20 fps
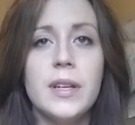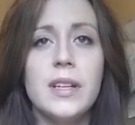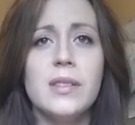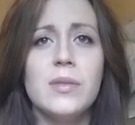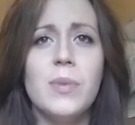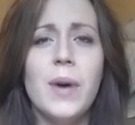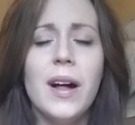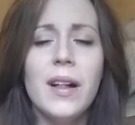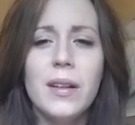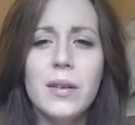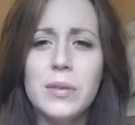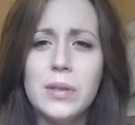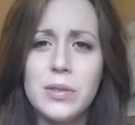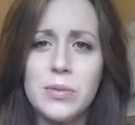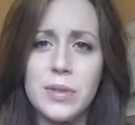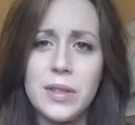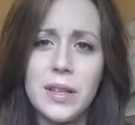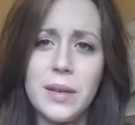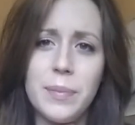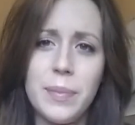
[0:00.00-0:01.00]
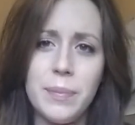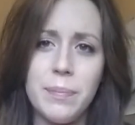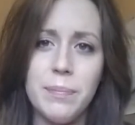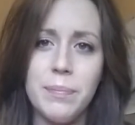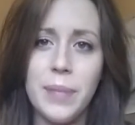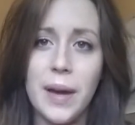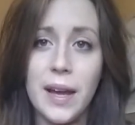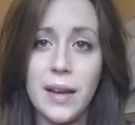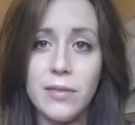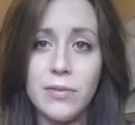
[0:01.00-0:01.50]
because while it was really
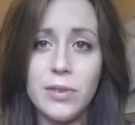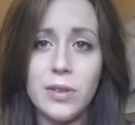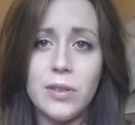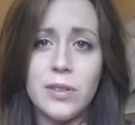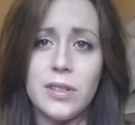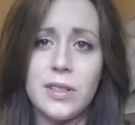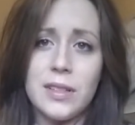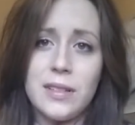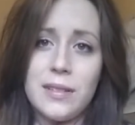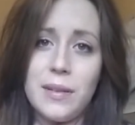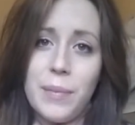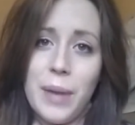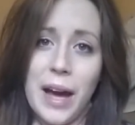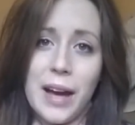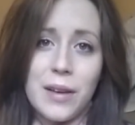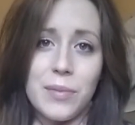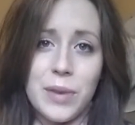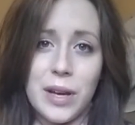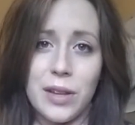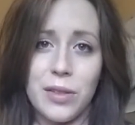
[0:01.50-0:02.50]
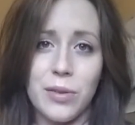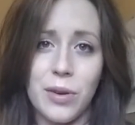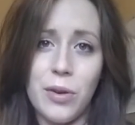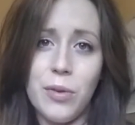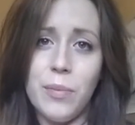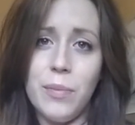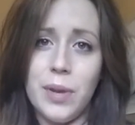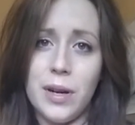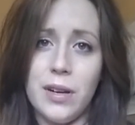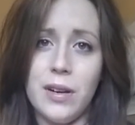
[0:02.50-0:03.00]
painful in the back of my
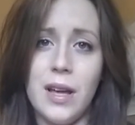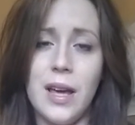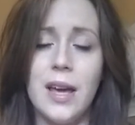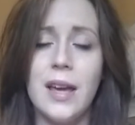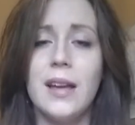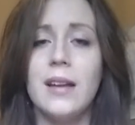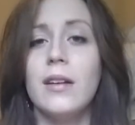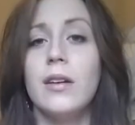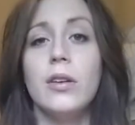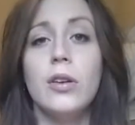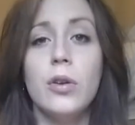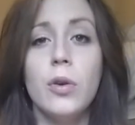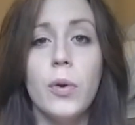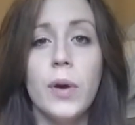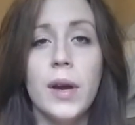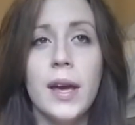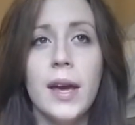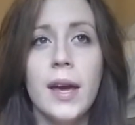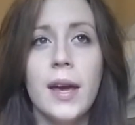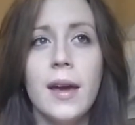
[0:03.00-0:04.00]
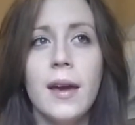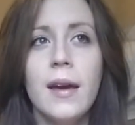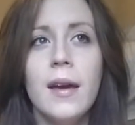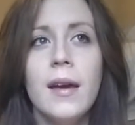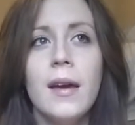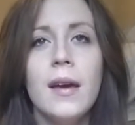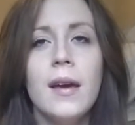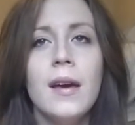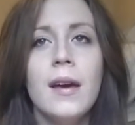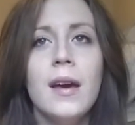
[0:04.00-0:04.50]
throat, burning and annoying,
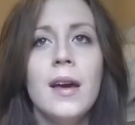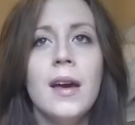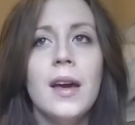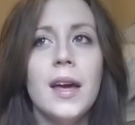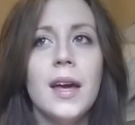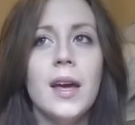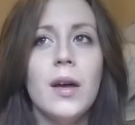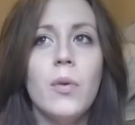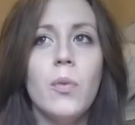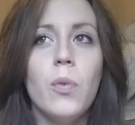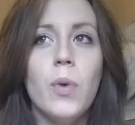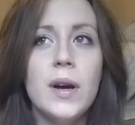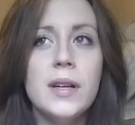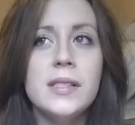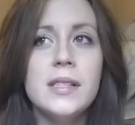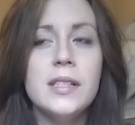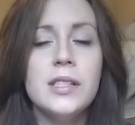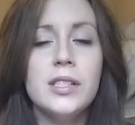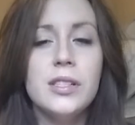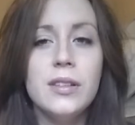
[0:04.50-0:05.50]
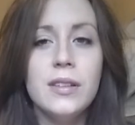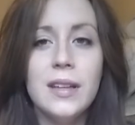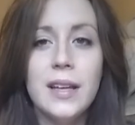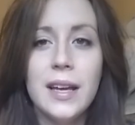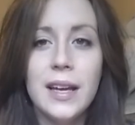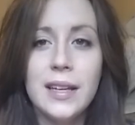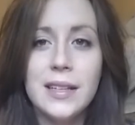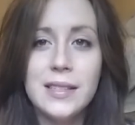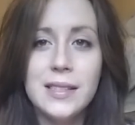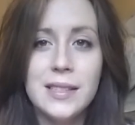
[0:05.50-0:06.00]
it wasn't to
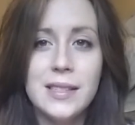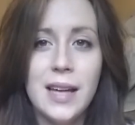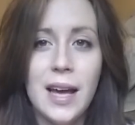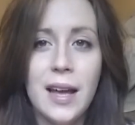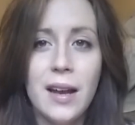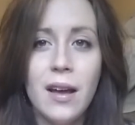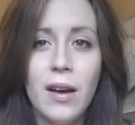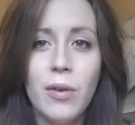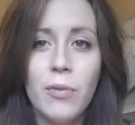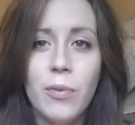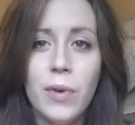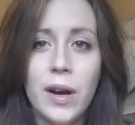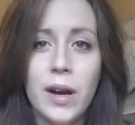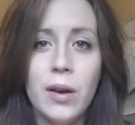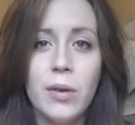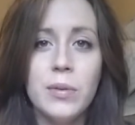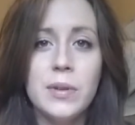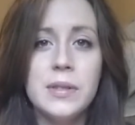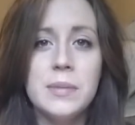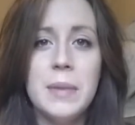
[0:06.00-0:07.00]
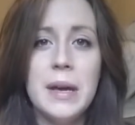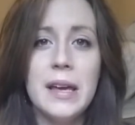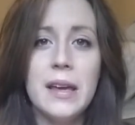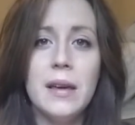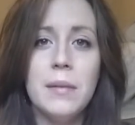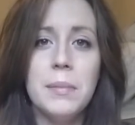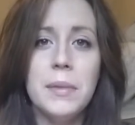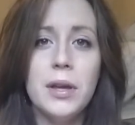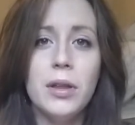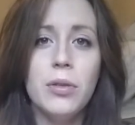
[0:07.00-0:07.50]
the extent of where it was
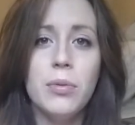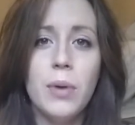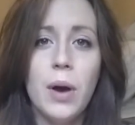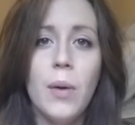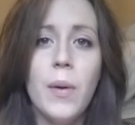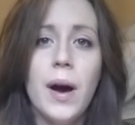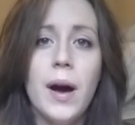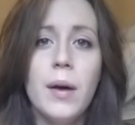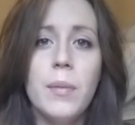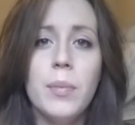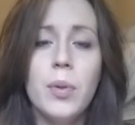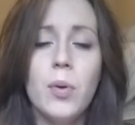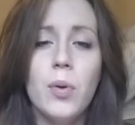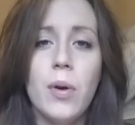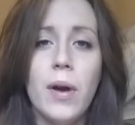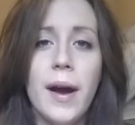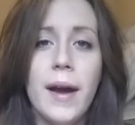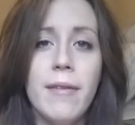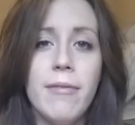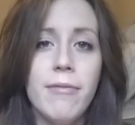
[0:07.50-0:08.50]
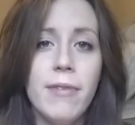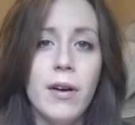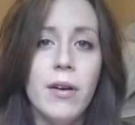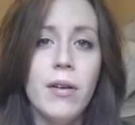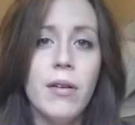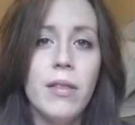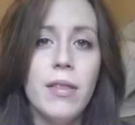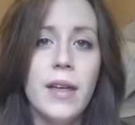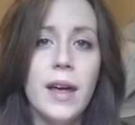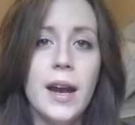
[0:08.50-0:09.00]
making me throw up or I
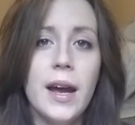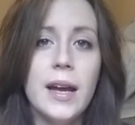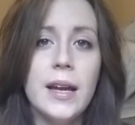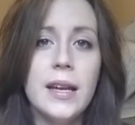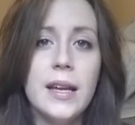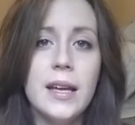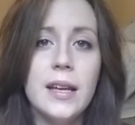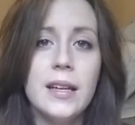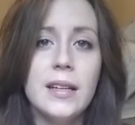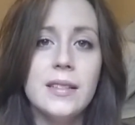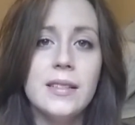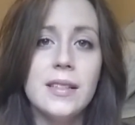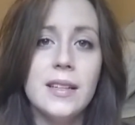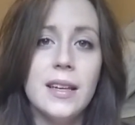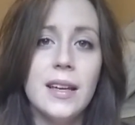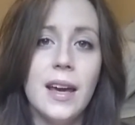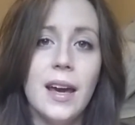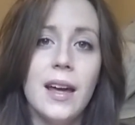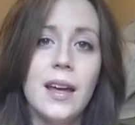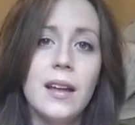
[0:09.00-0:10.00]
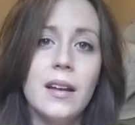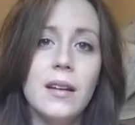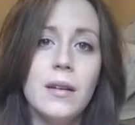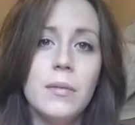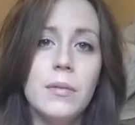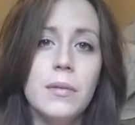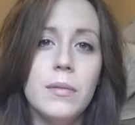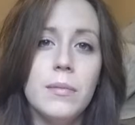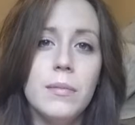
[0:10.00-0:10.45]
felt that I needed to get